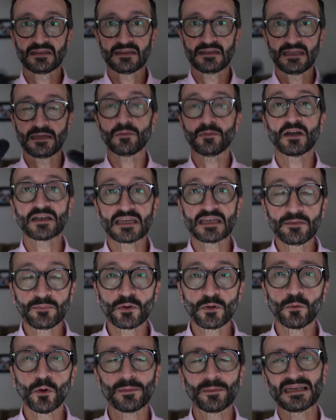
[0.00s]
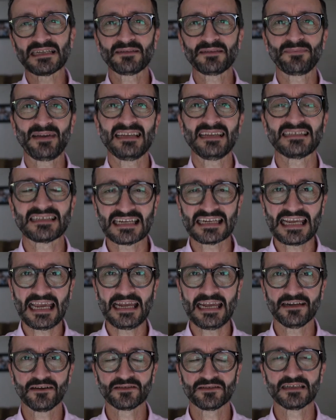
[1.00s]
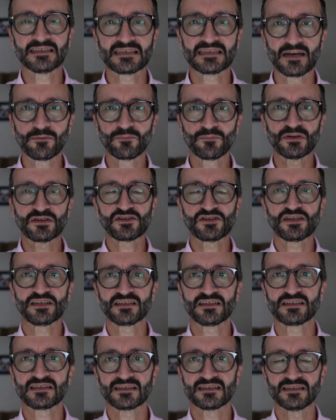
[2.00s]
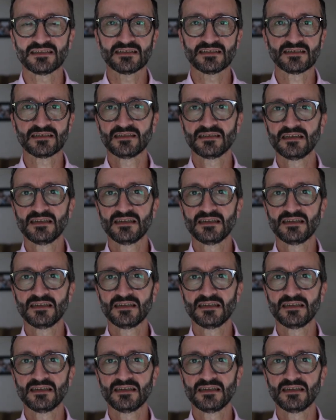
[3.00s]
they might keep you warm. It depends again on the temperatures and